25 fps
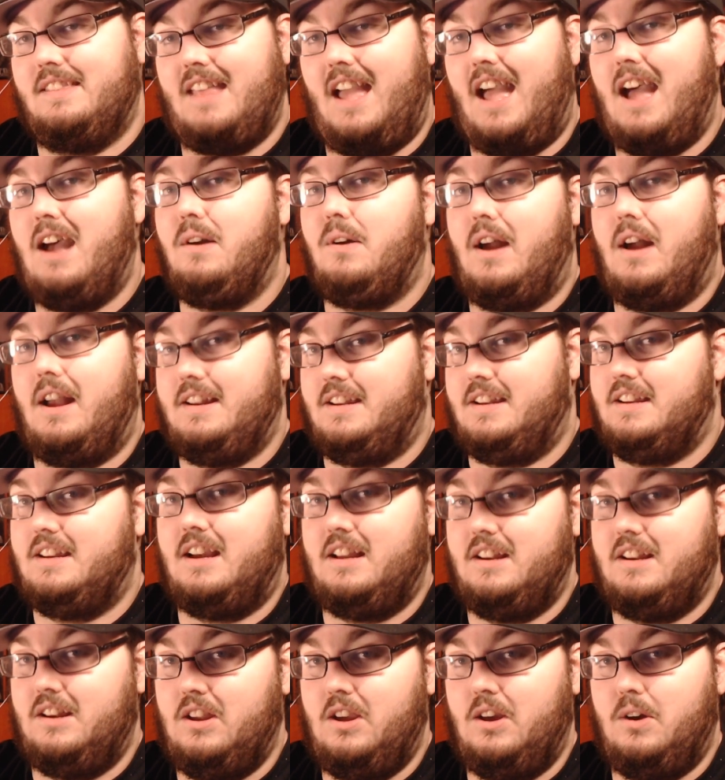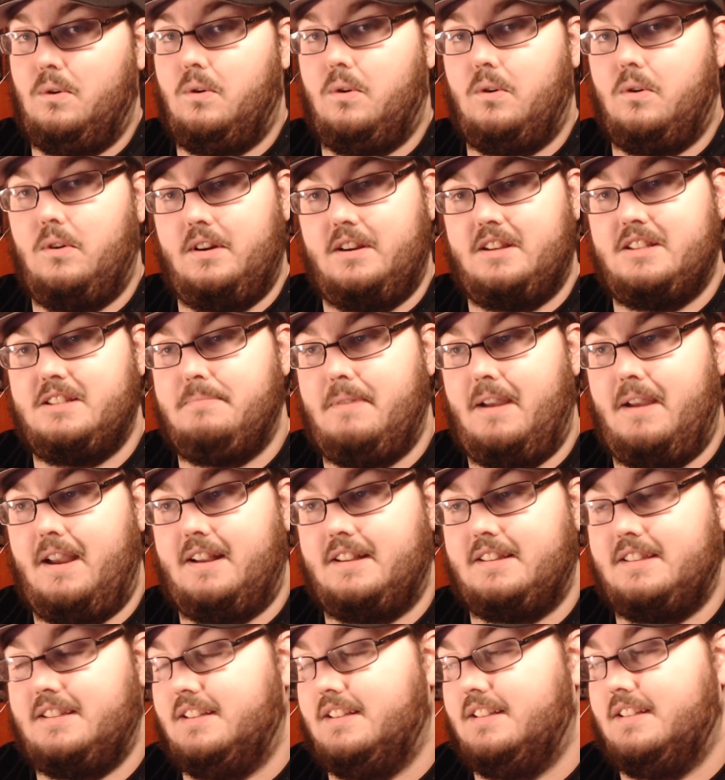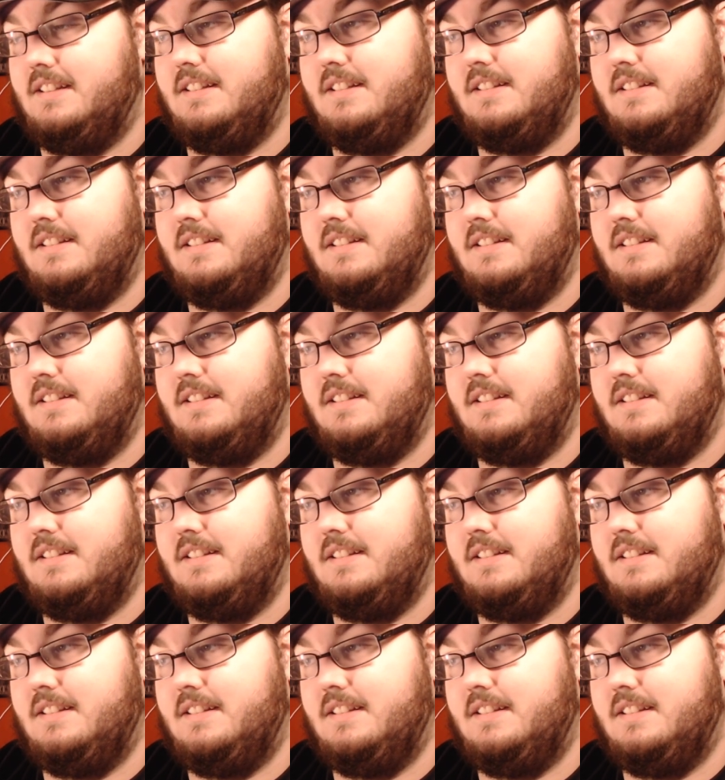That I did not know or expect.